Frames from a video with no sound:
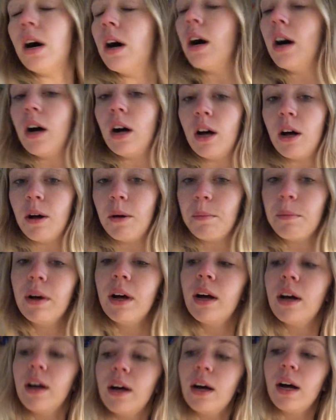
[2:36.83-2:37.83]

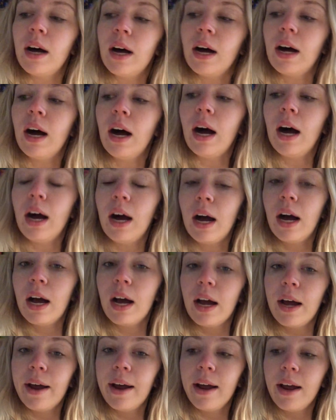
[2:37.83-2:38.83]

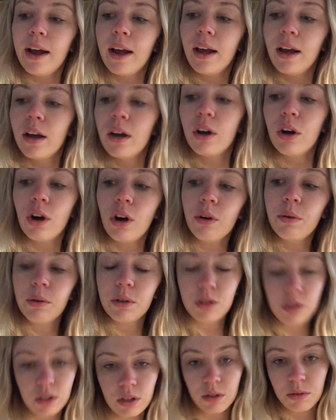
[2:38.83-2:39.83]
I
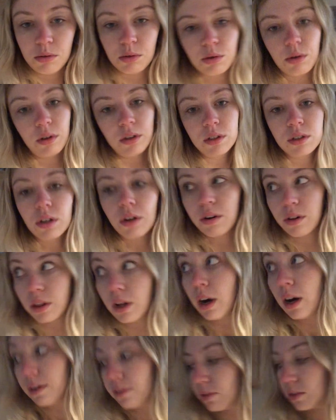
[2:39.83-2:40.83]
originally was going to go to
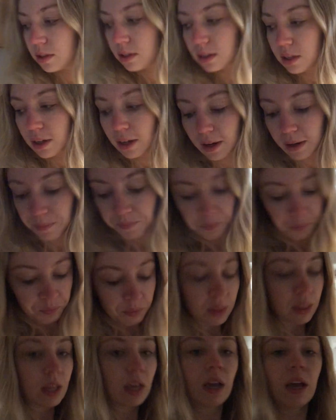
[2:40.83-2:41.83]
the office today.
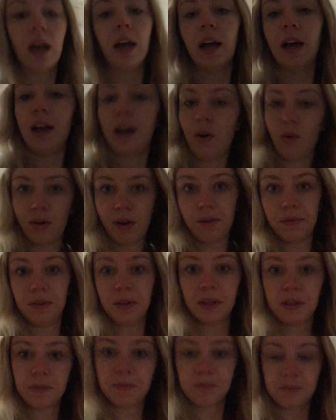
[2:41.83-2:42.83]

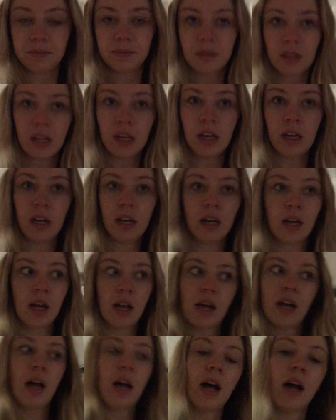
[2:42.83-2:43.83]
However,
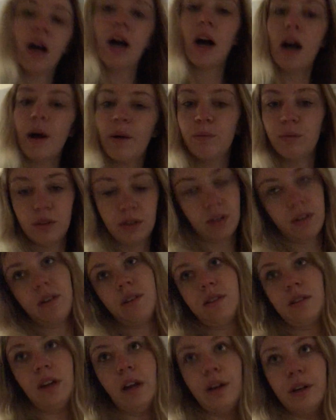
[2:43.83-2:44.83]
I'm just
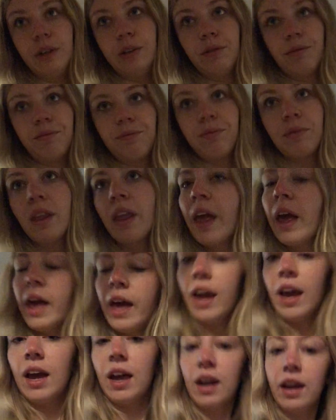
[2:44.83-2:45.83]
gonna stay home.
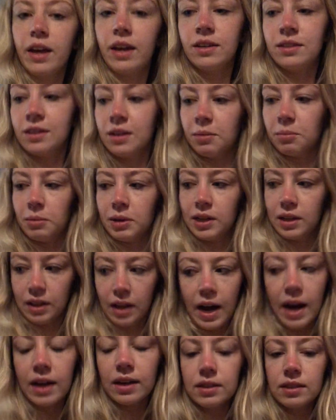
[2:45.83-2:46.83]
It is my
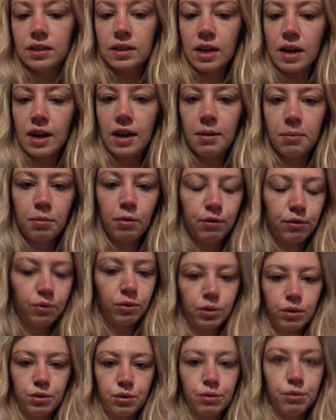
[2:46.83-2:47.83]
last day
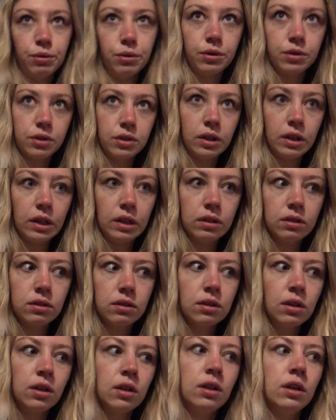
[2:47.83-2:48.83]
before school
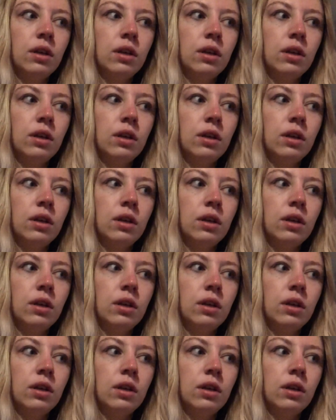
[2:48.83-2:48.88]
starts.